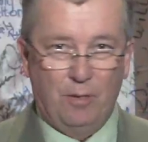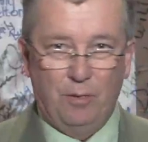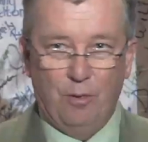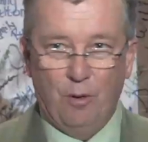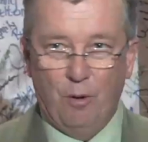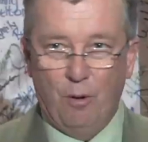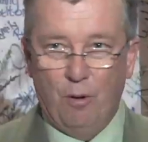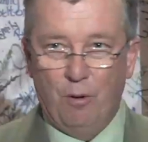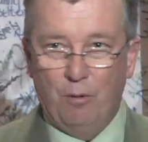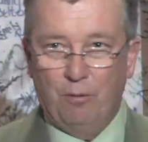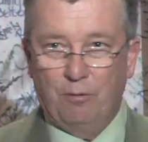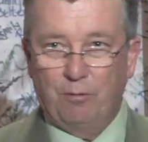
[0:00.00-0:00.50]

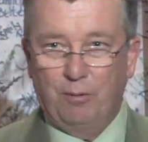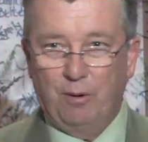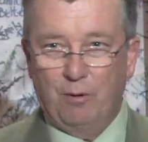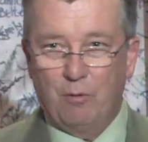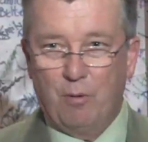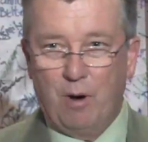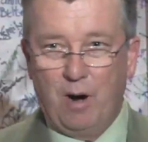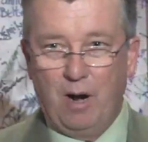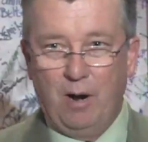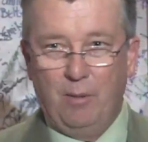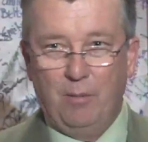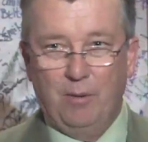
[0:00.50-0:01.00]
those
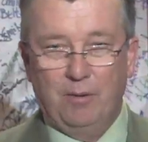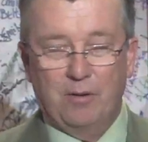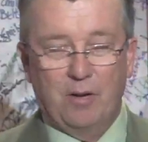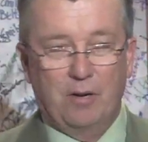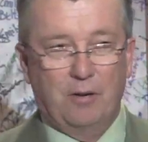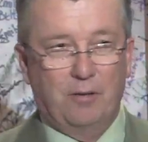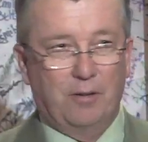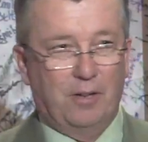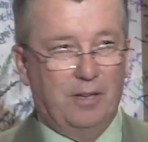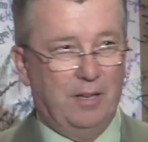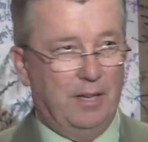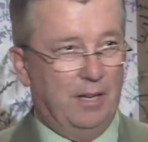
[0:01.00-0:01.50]
requirements
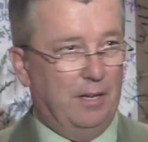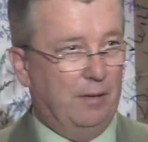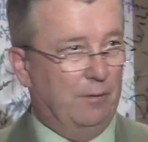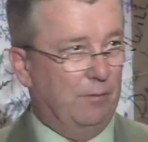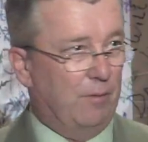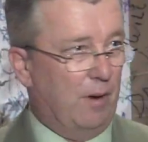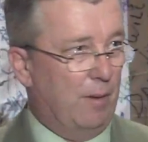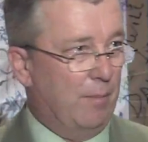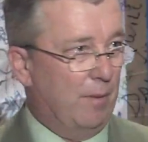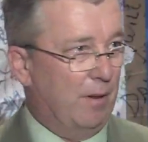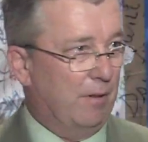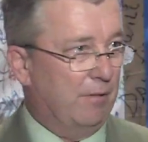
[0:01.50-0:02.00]
under the Canadian
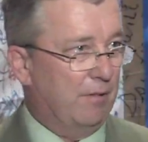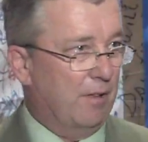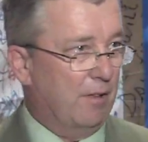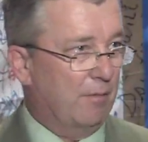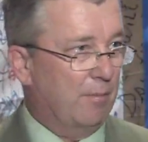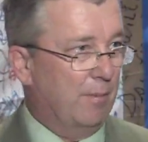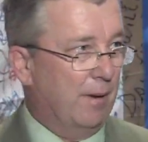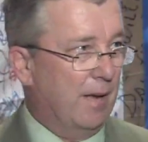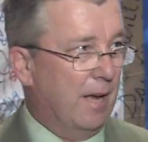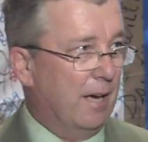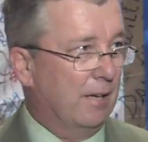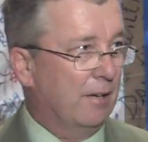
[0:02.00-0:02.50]
Environmental
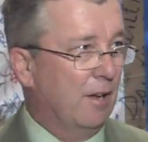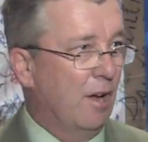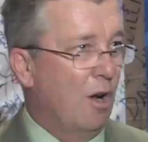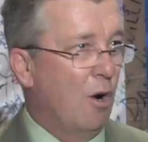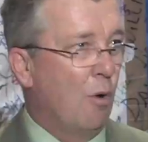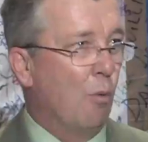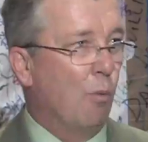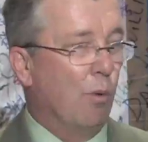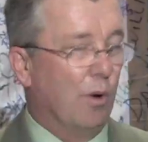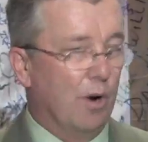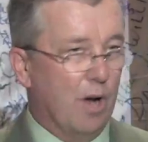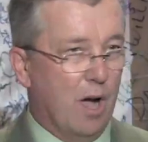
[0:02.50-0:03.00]
Assessment Act
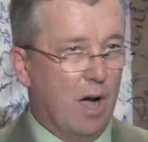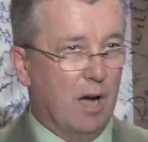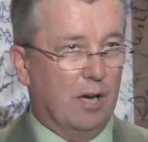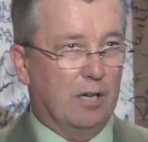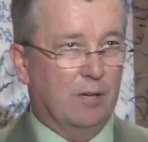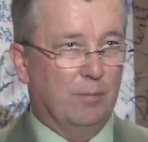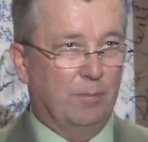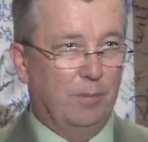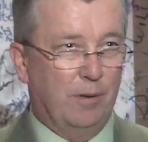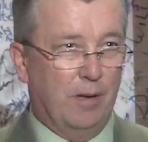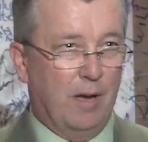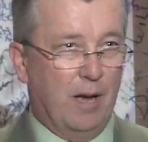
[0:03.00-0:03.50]
were
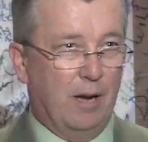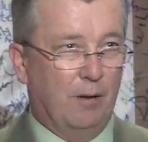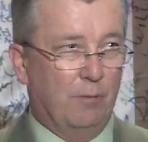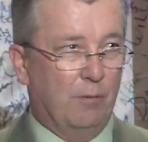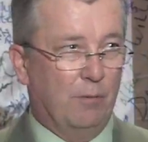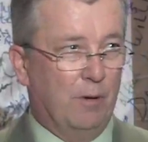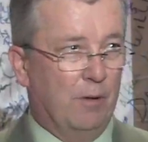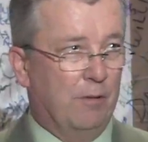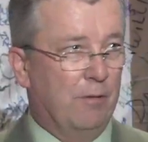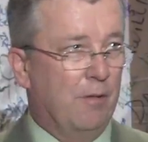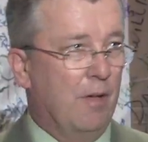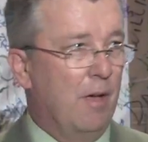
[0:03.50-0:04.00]
not complied
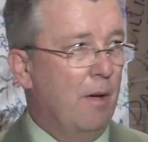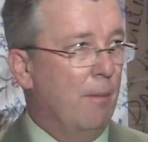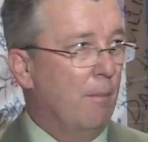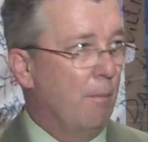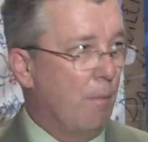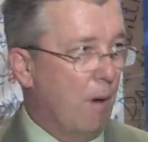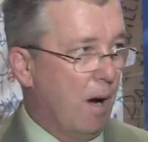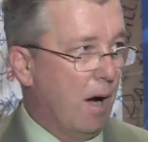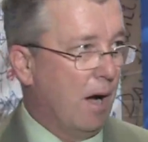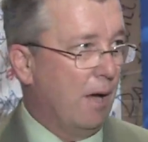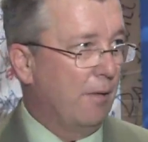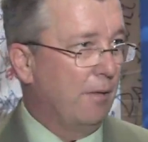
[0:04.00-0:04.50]
with
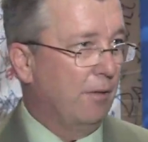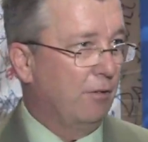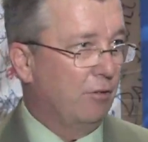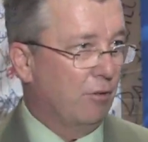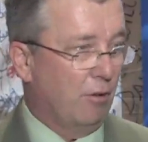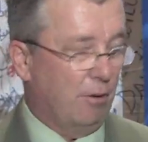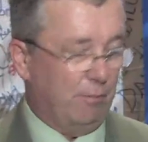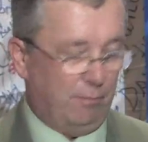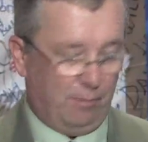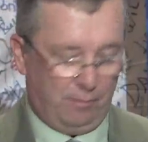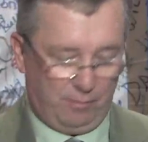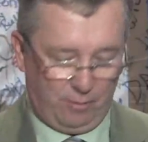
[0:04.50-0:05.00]
by the
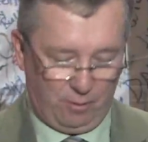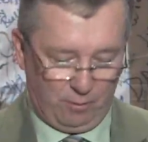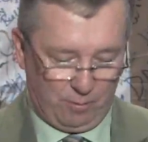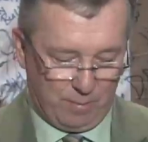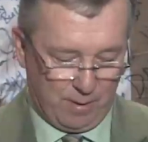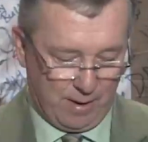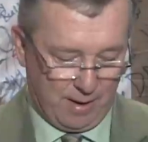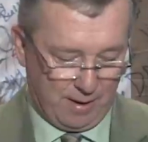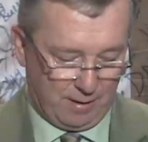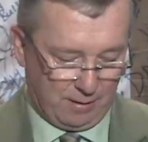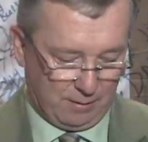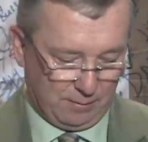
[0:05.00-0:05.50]
Joint Review
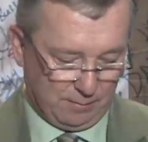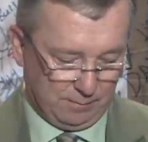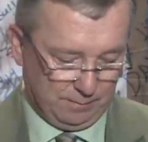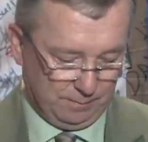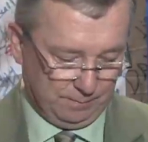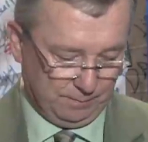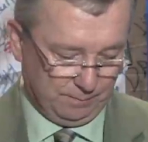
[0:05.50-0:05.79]
Panel.